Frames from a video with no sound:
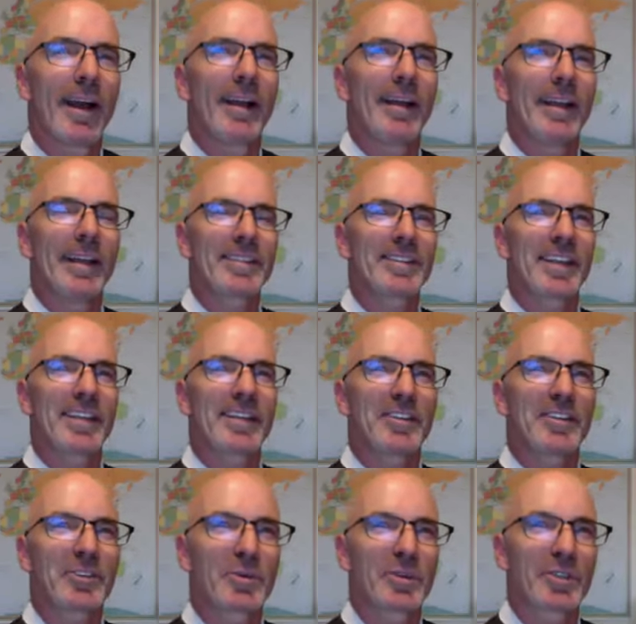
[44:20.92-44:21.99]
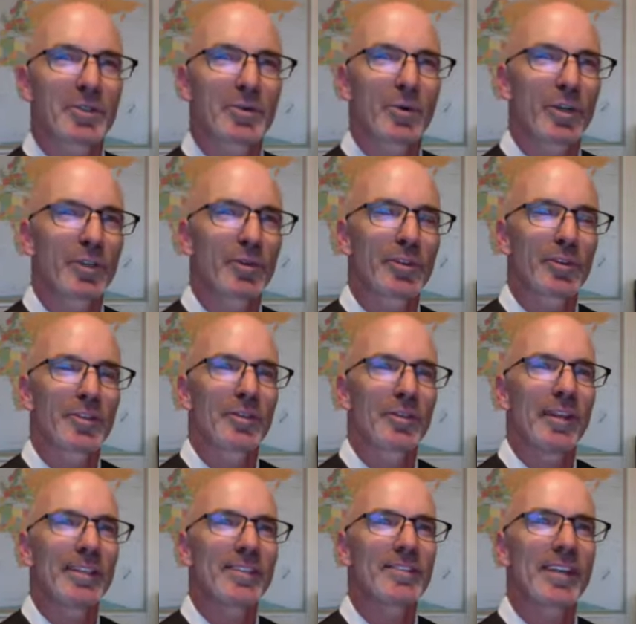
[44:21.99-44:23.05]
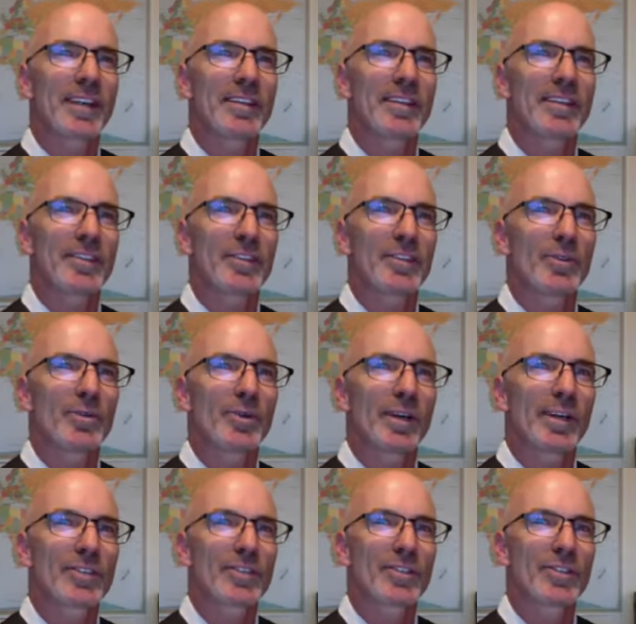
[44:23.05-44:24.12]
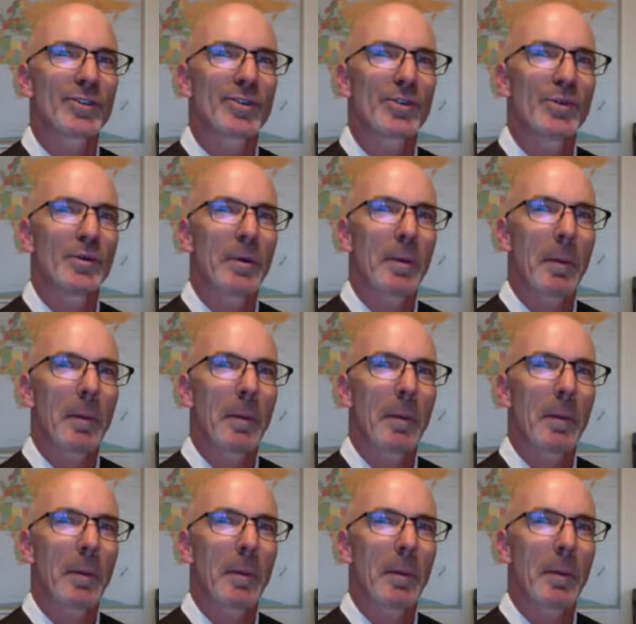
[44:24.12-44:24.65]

let's say that you were to work with, let's say that you were to